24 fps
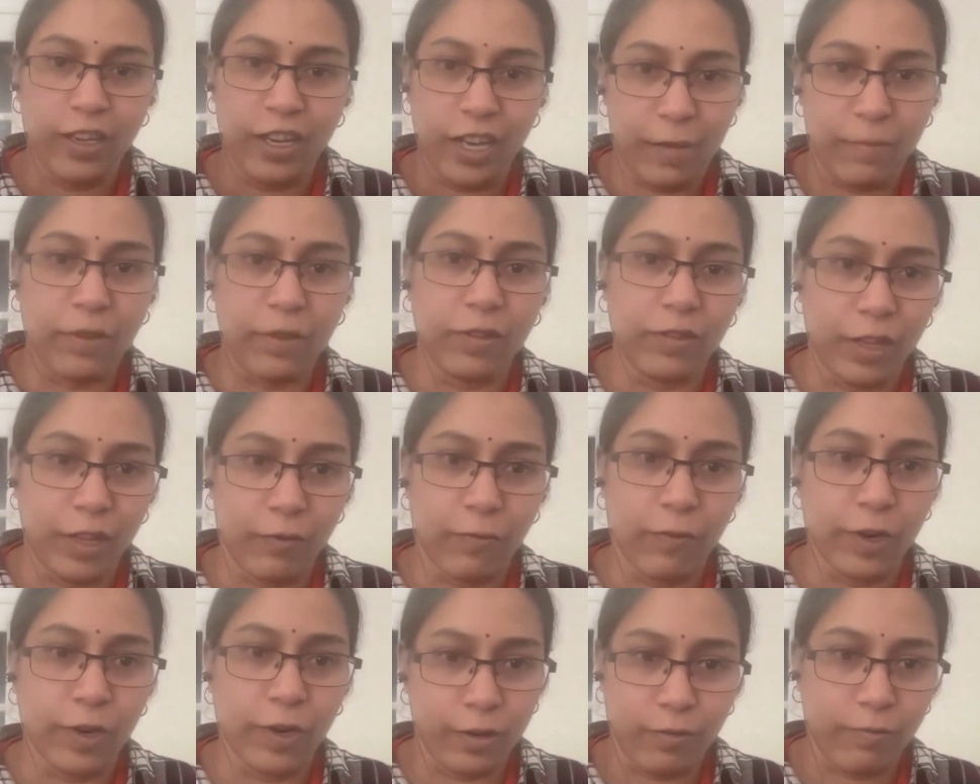
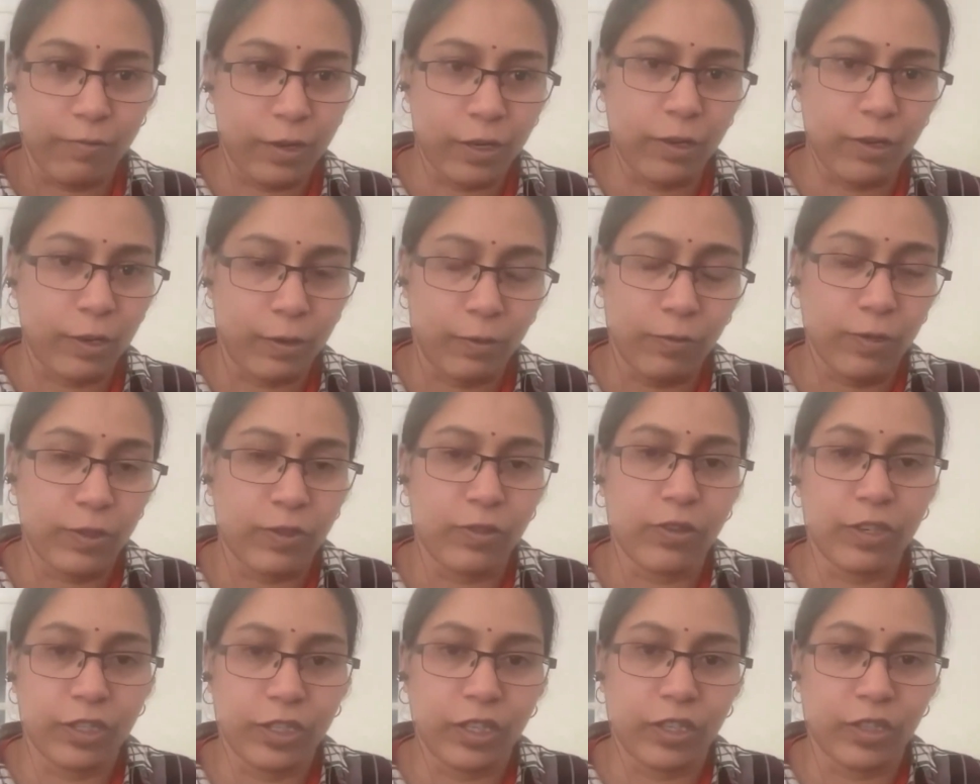it was
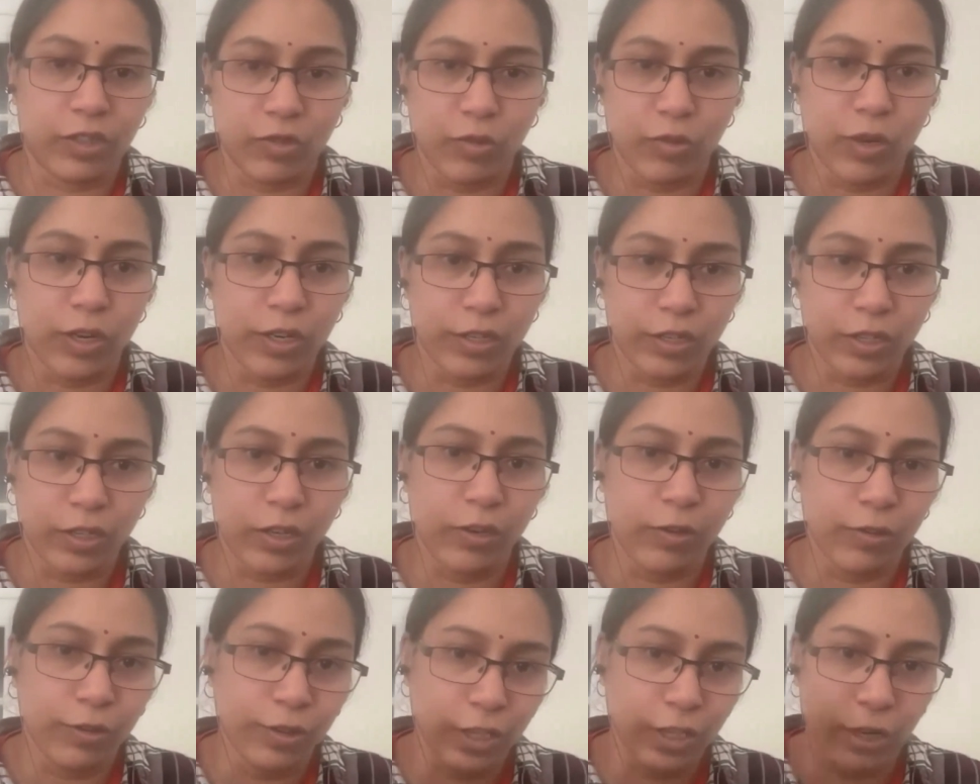not just students
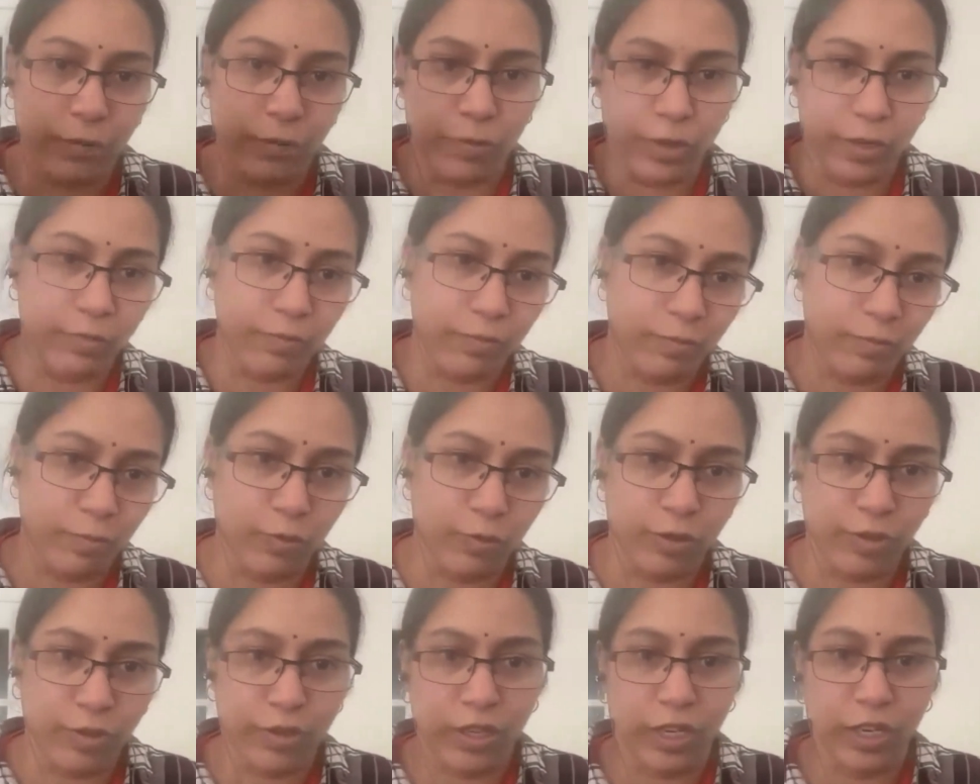alone, there were
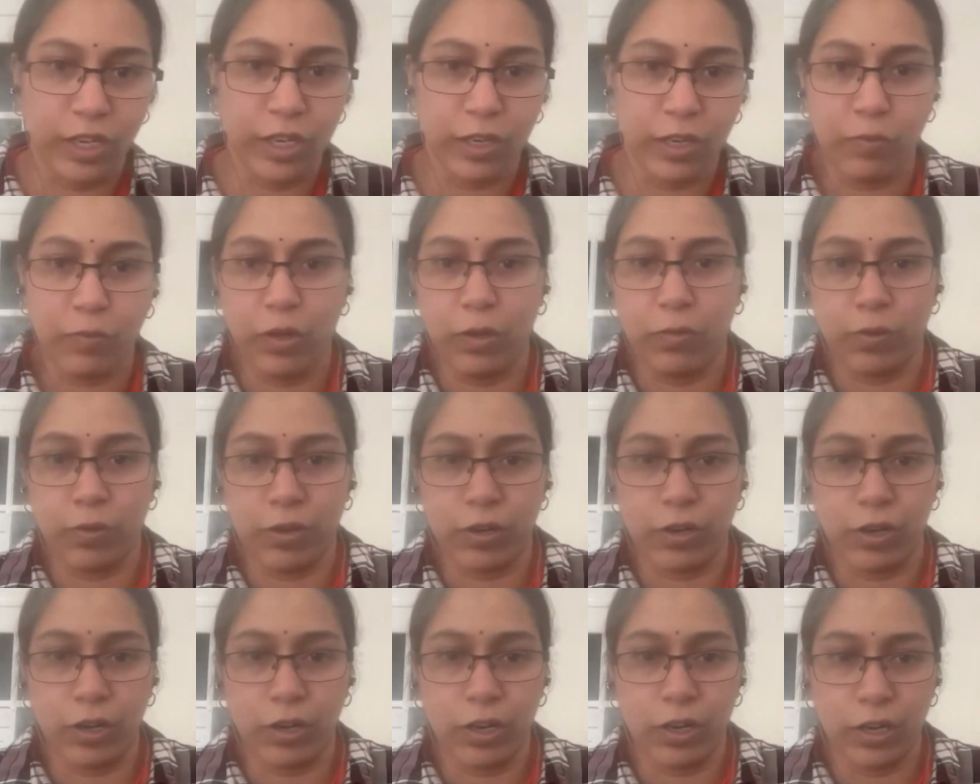more senior
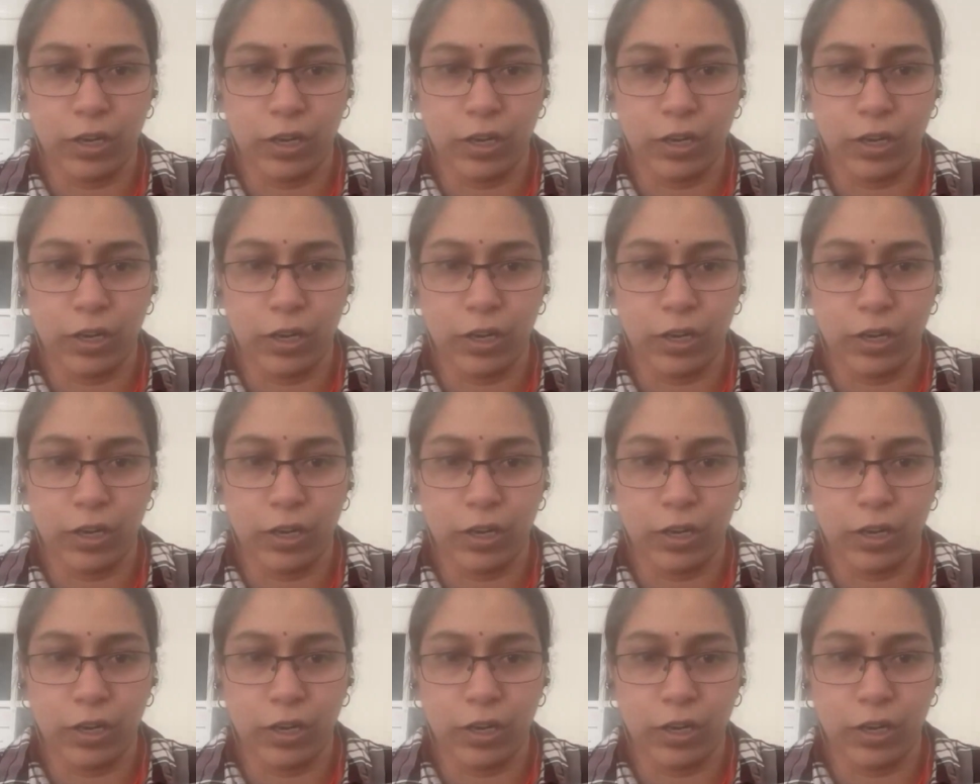people